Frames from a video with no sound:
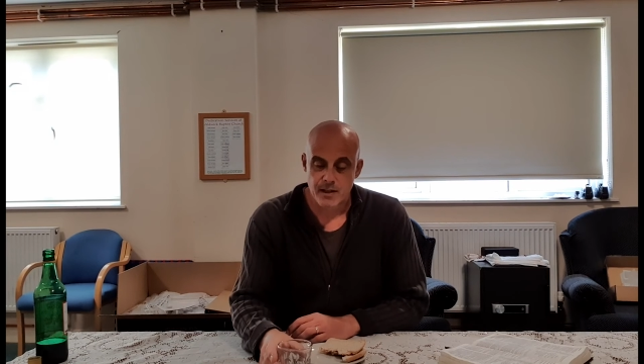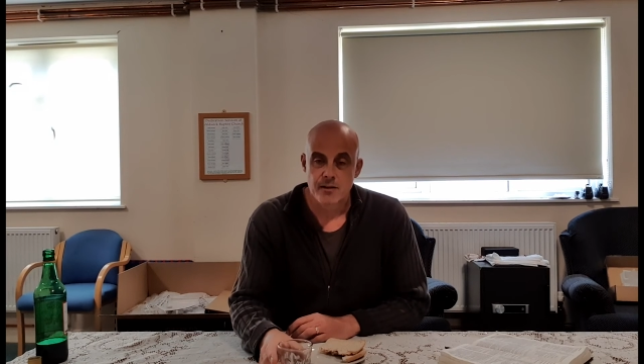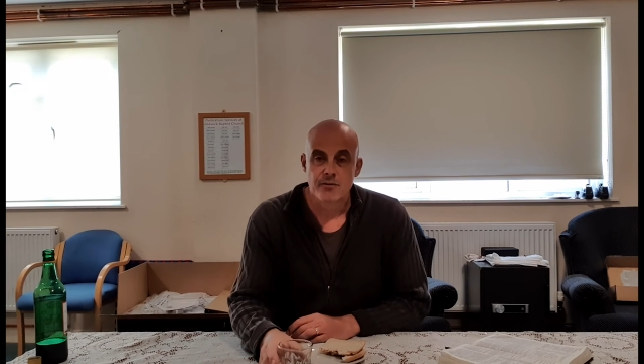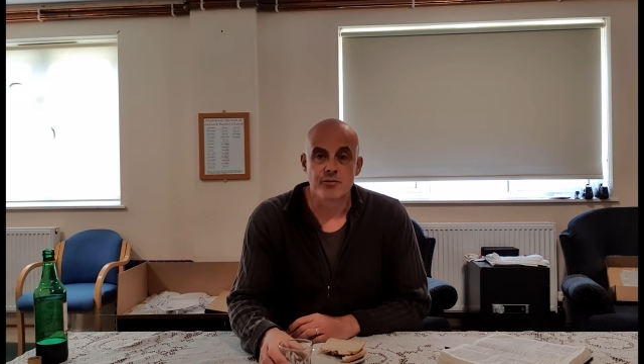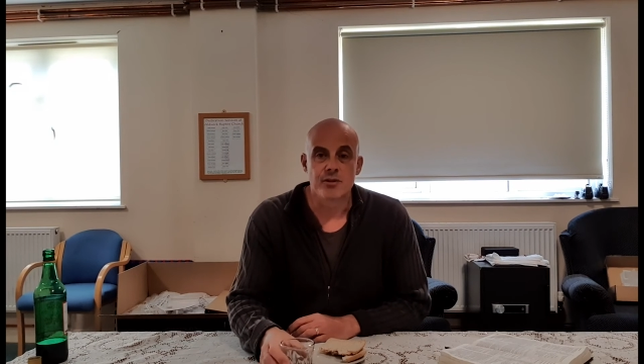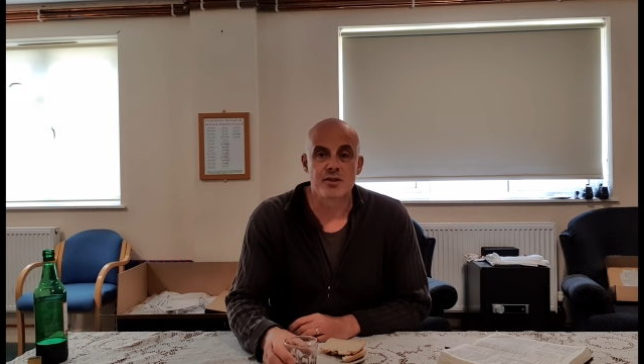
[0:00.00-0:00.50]

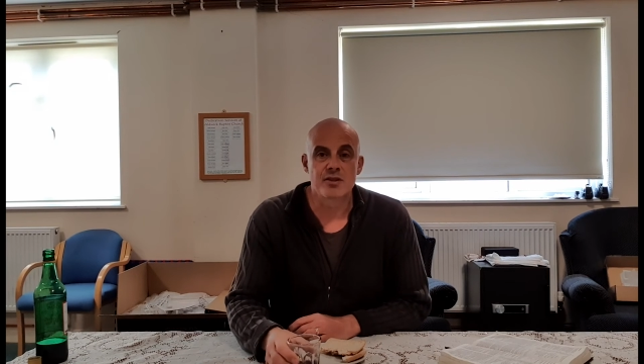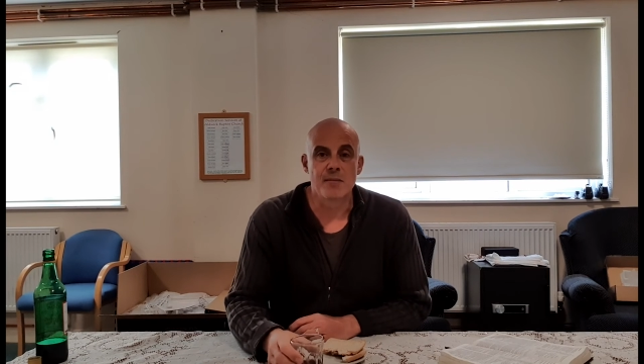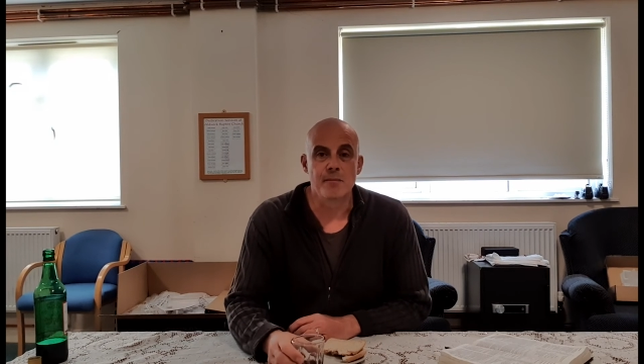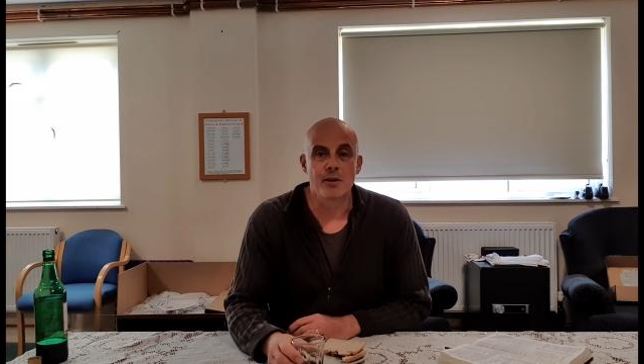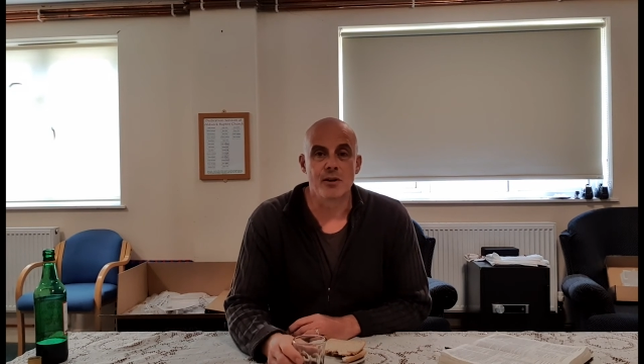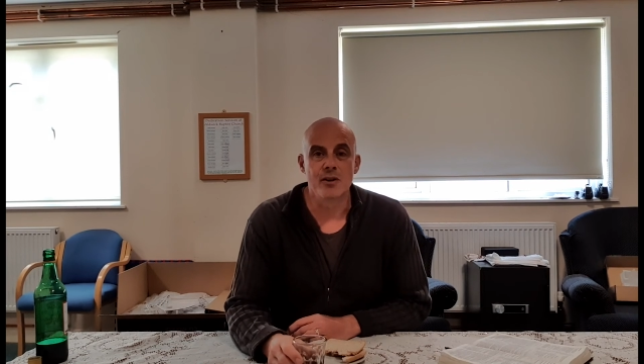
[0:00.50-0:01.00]
for it
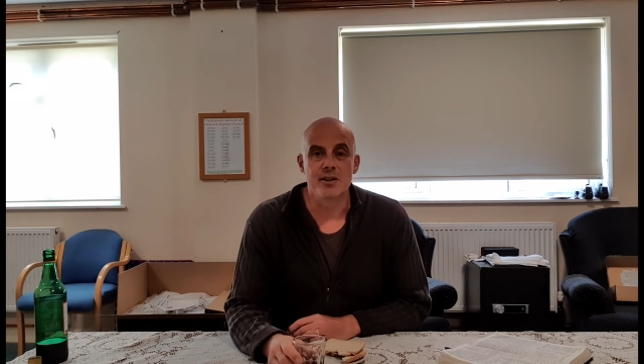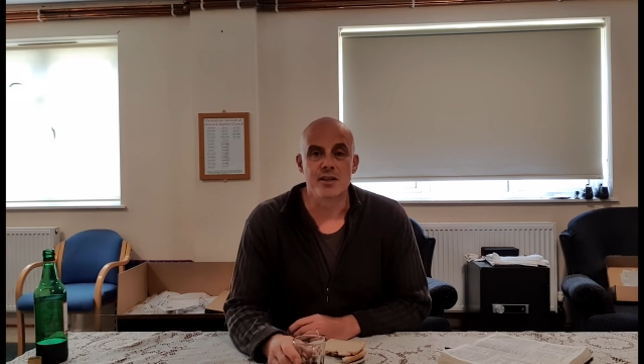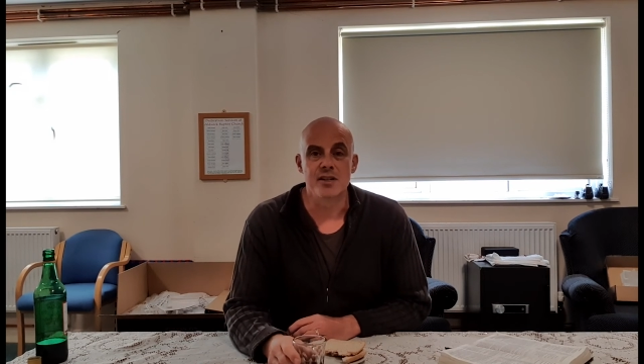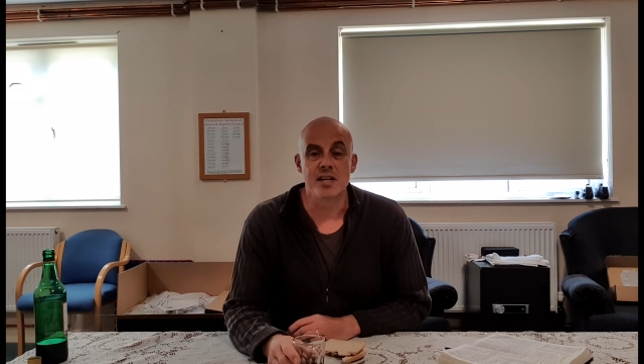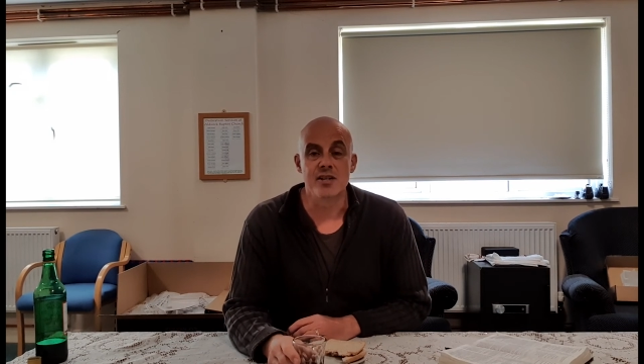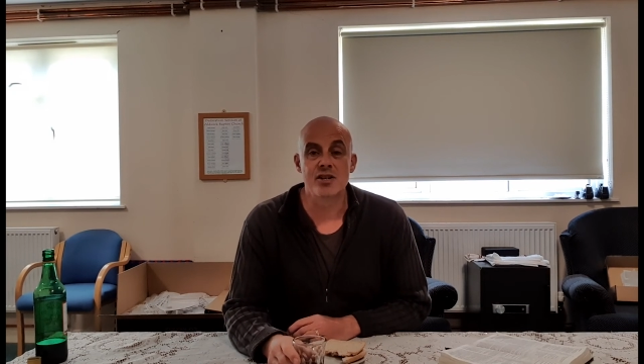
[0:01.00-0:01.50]
symbolises
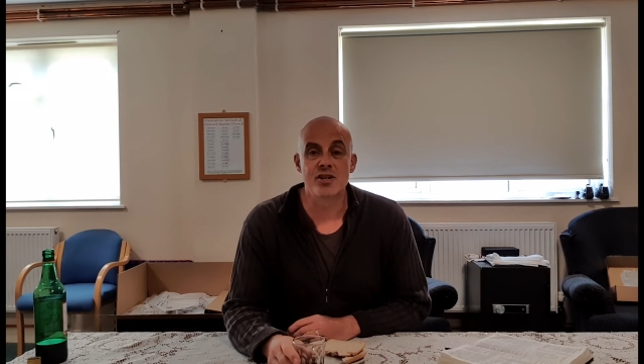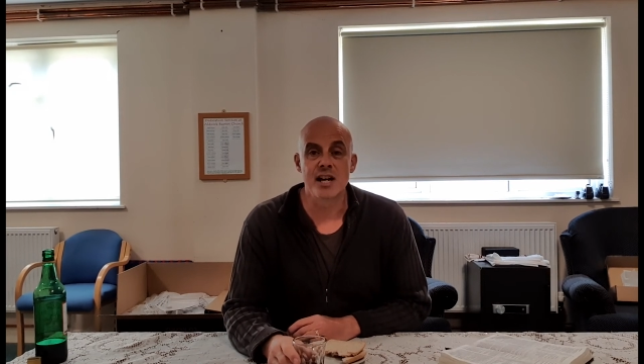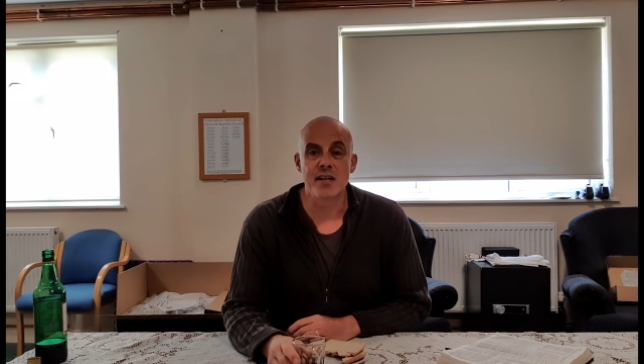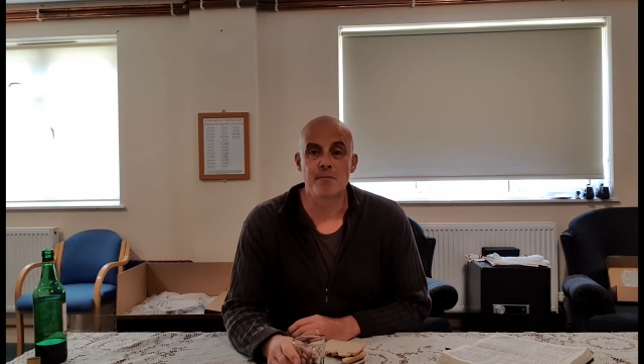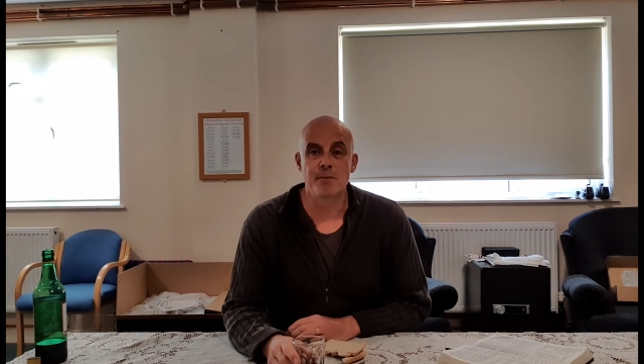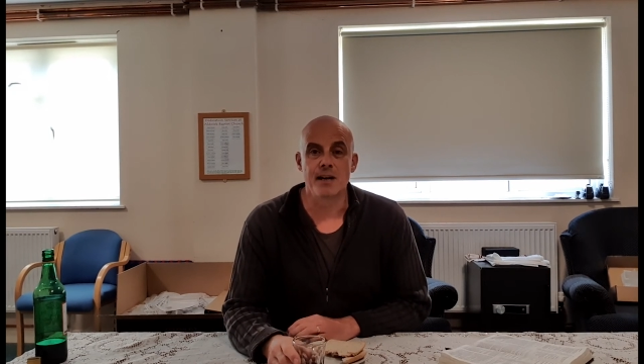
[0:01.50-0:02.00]
his
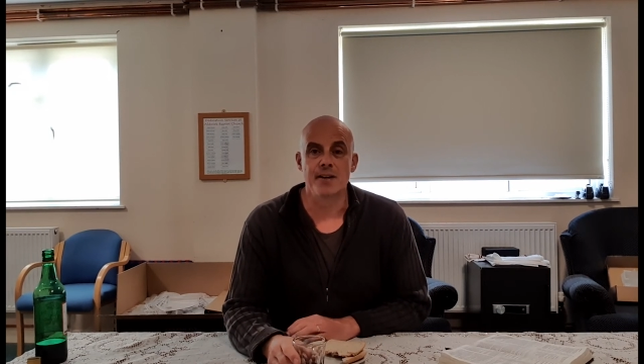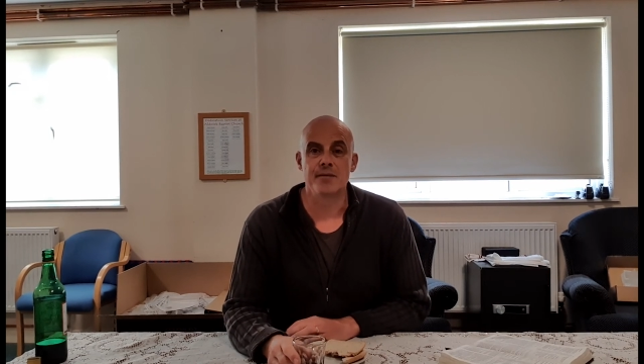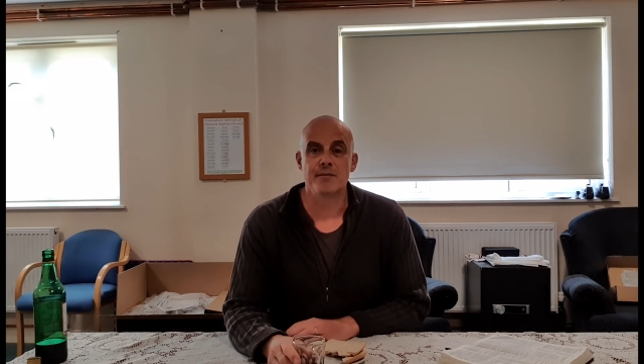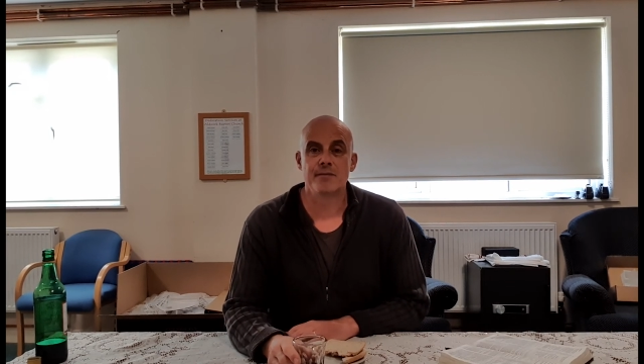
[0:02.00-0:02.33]
shed blood